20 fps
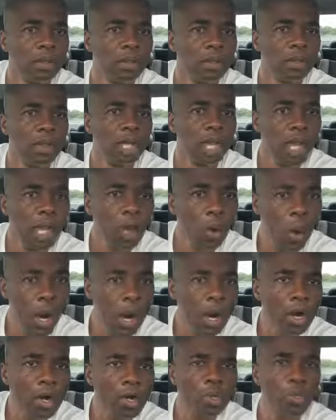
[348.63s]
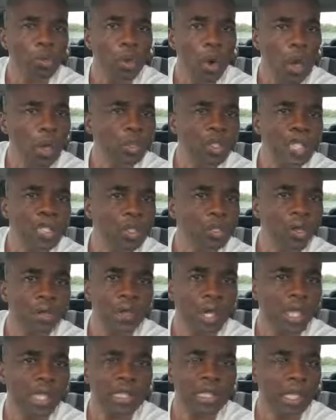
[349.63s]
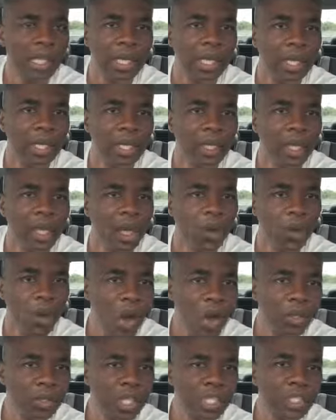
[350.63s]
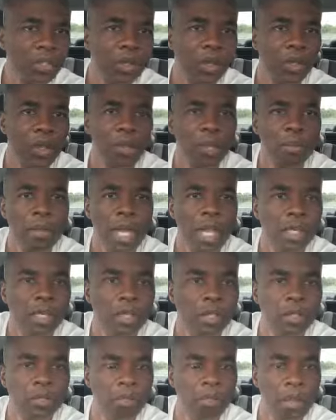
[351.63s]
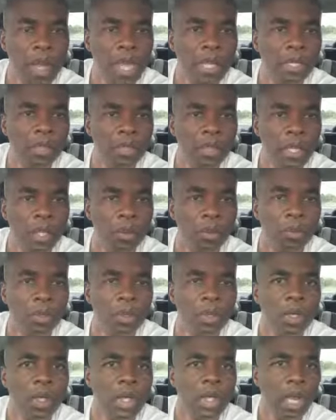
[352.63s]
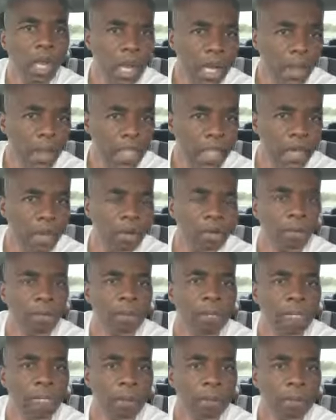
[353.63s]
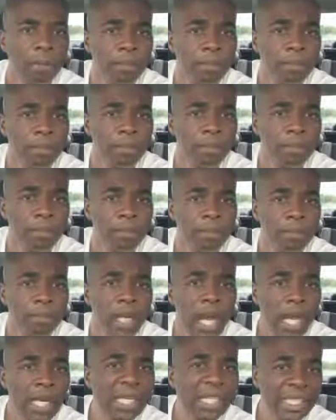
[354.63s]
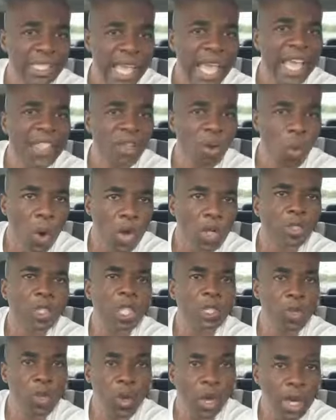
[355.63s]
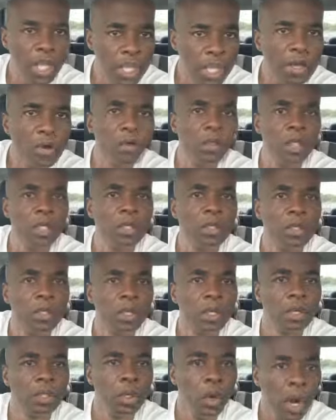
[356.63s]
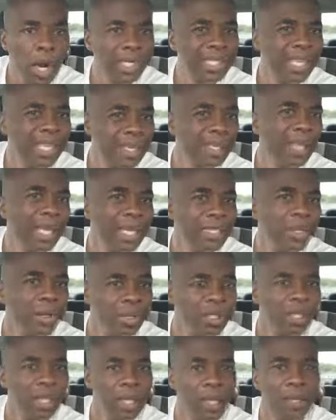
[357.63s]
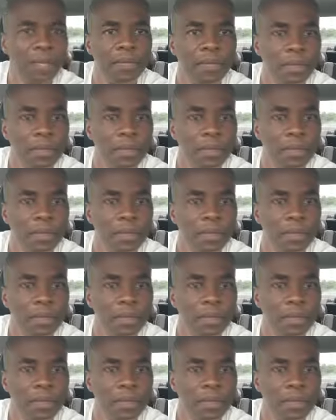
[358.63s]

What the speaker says: Clear words that you don't understand, words that you don't know the meanings to. Clear them. Understand the words that you are using to articulate yourself.